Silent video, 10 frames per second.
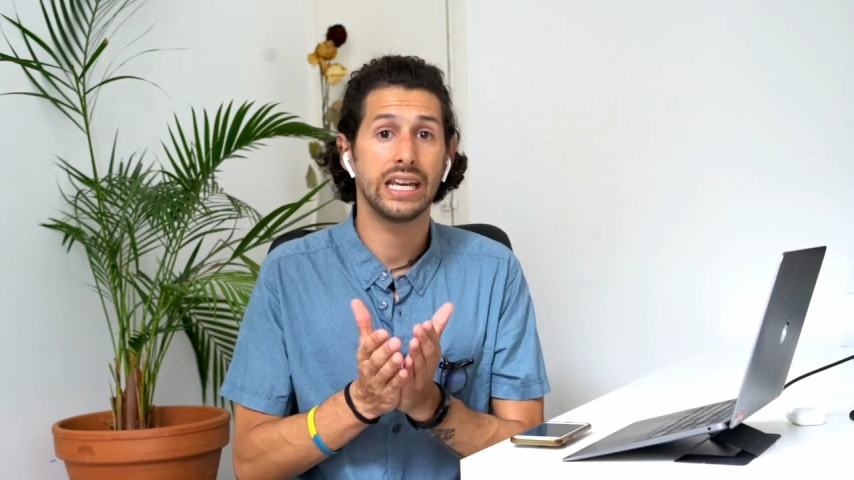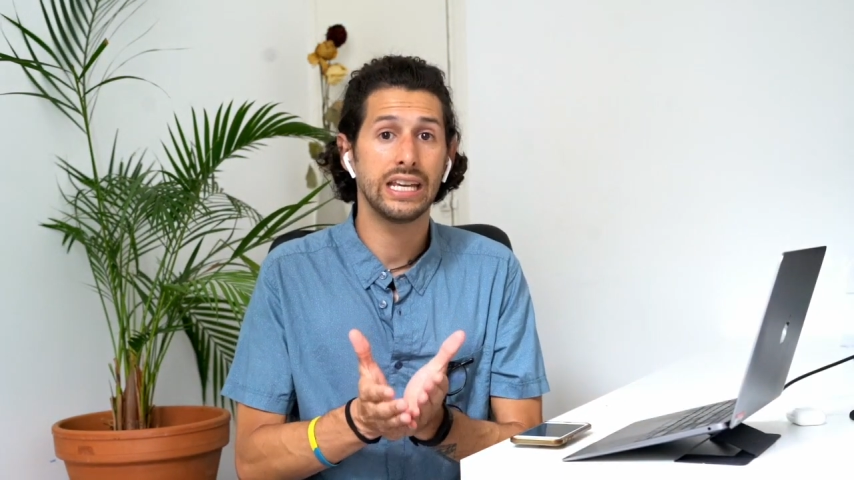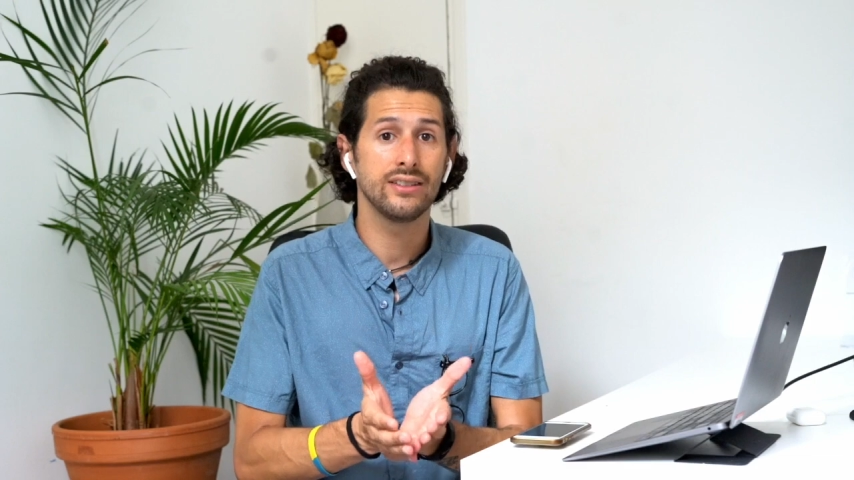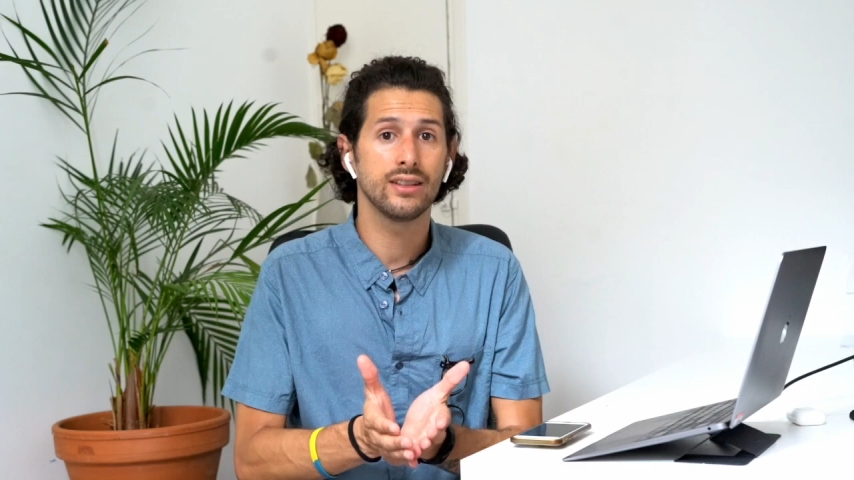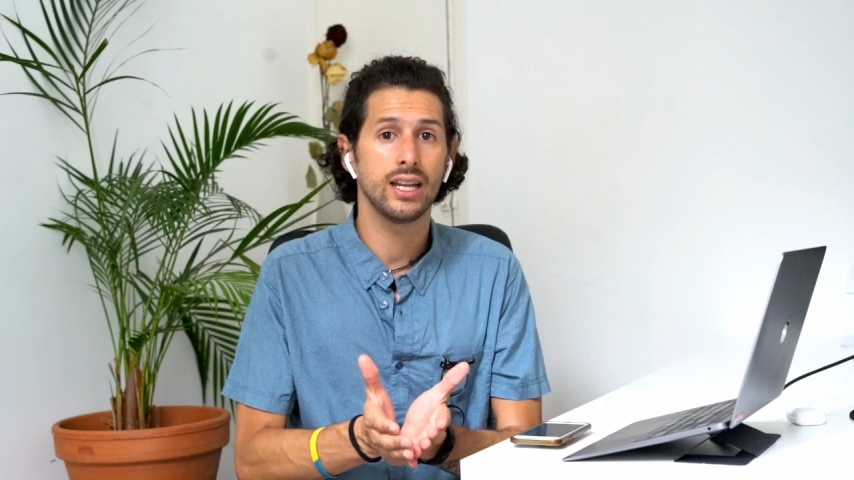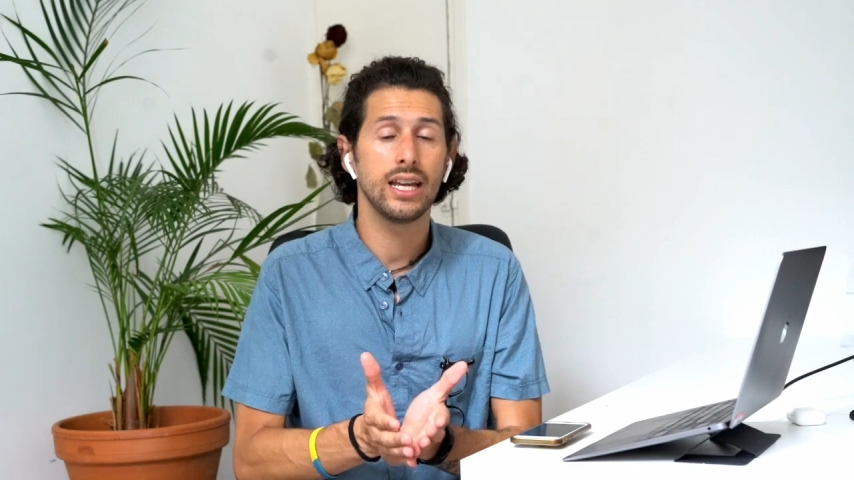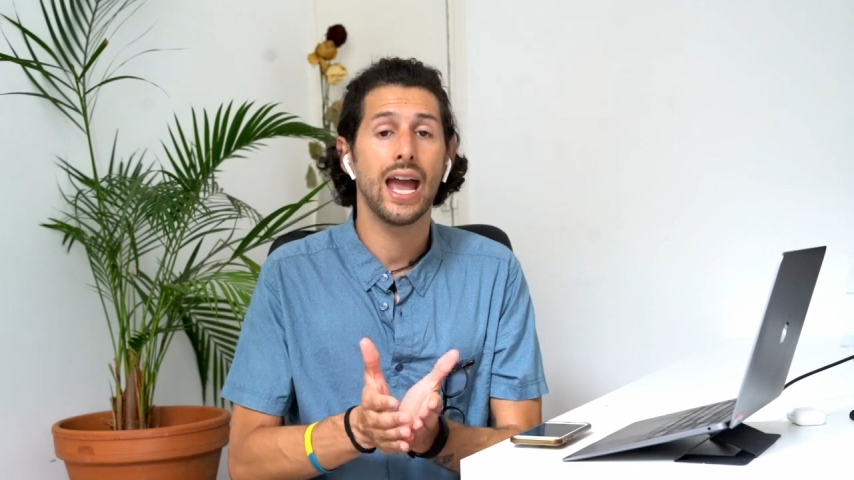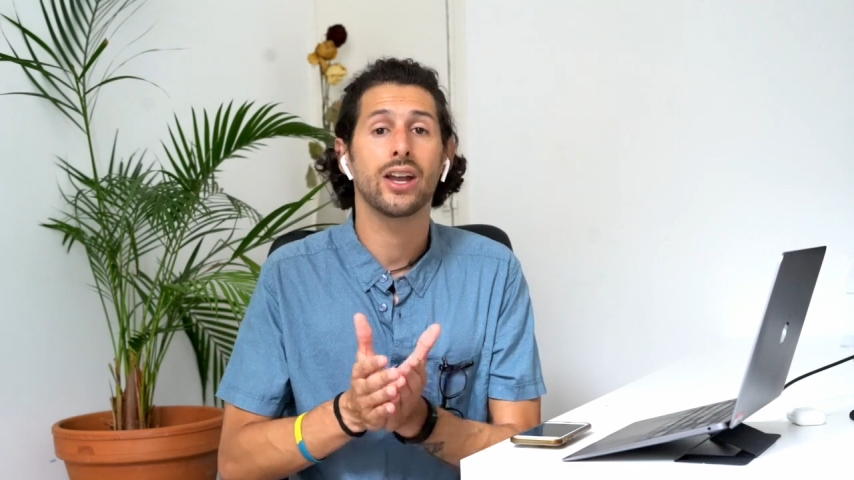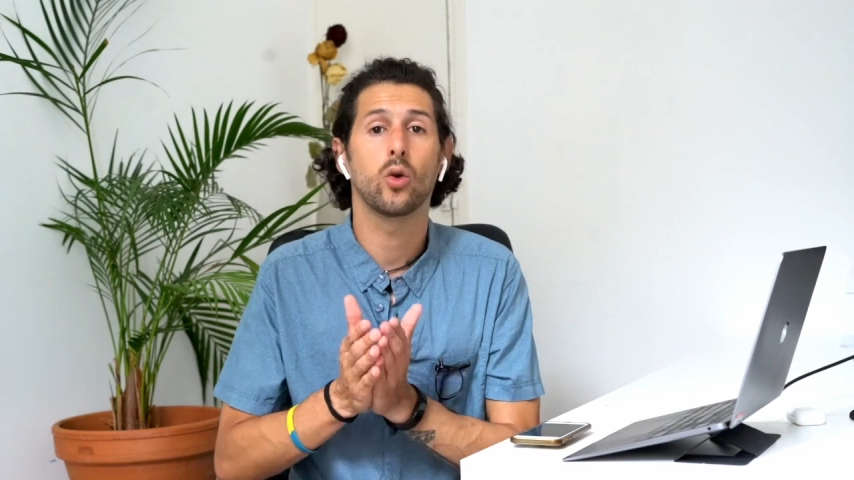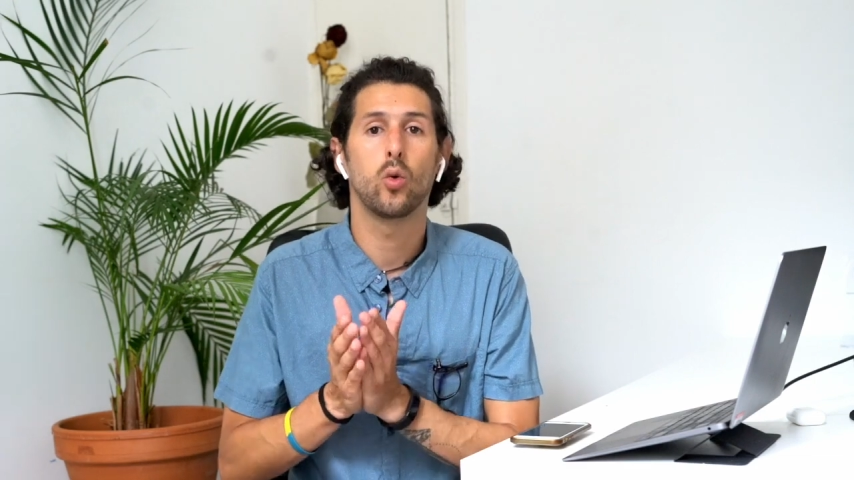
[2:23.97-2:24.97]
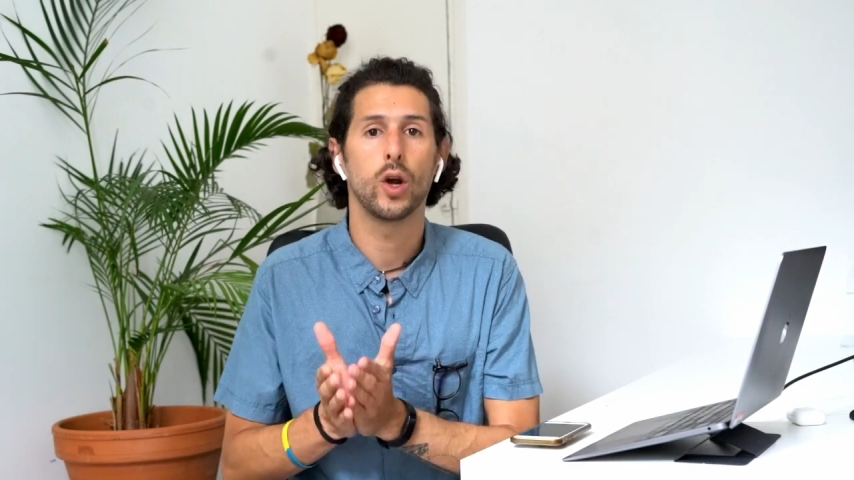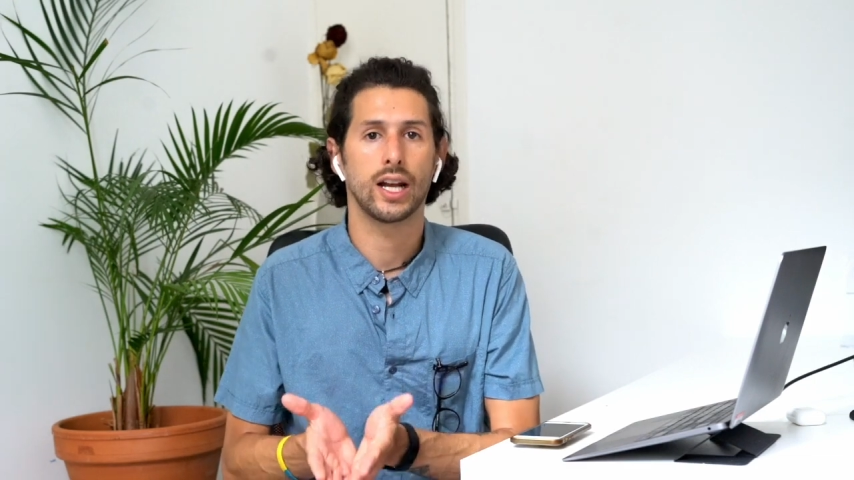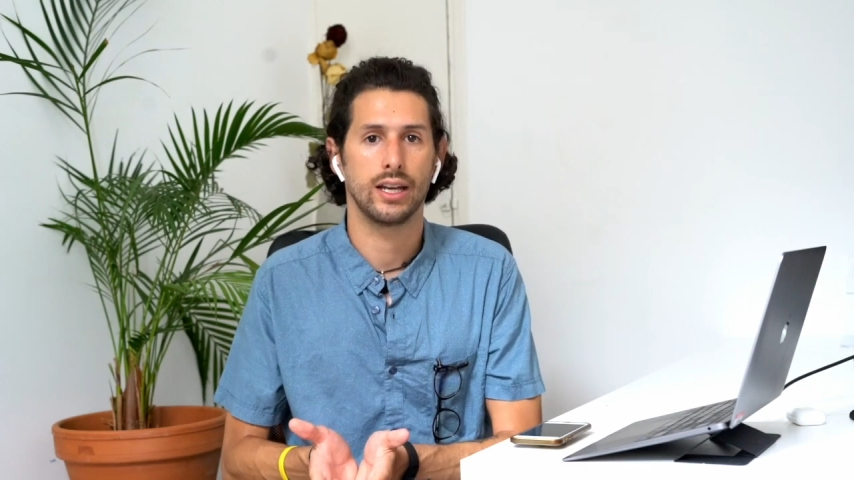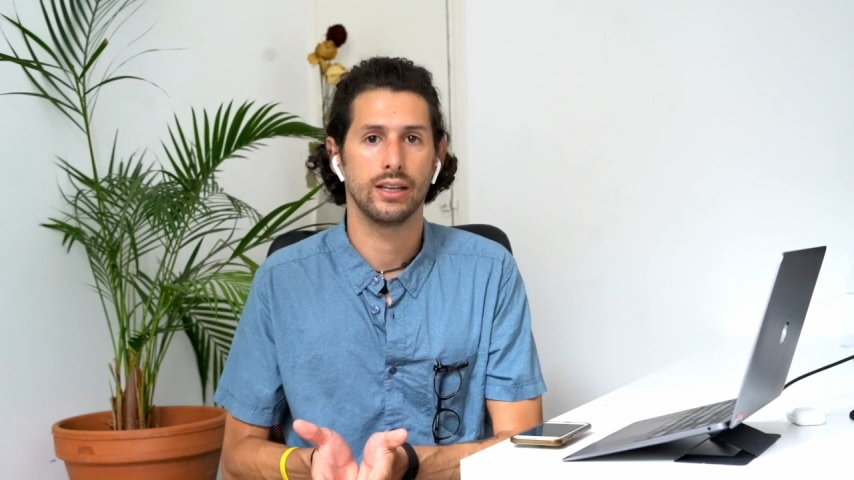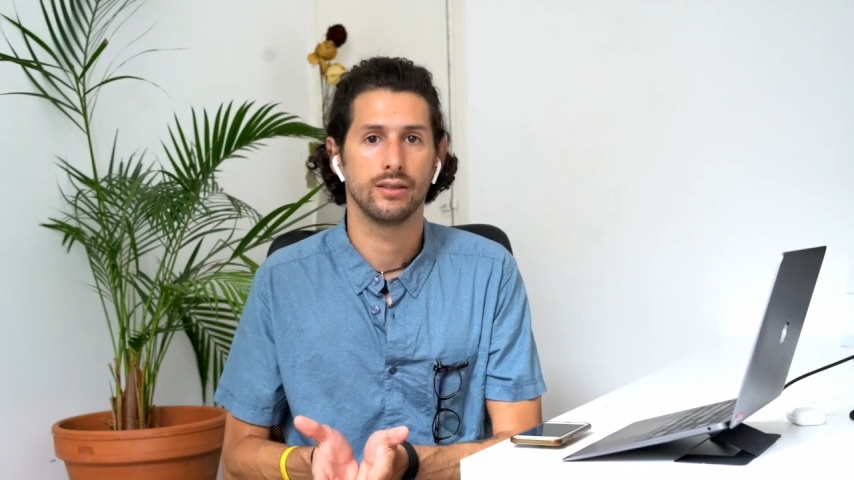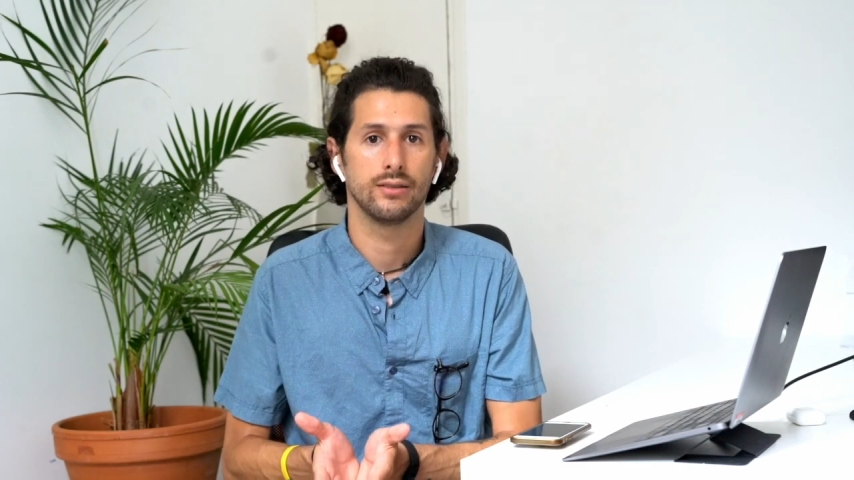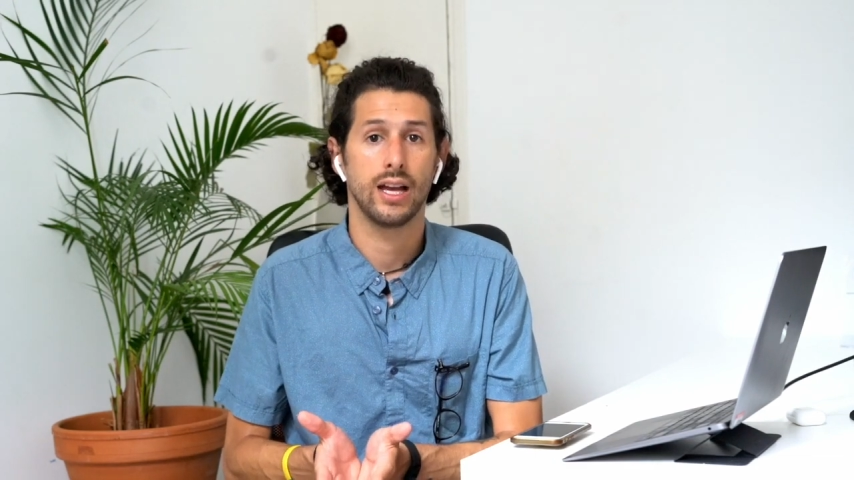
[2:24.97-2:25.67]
easily and quickly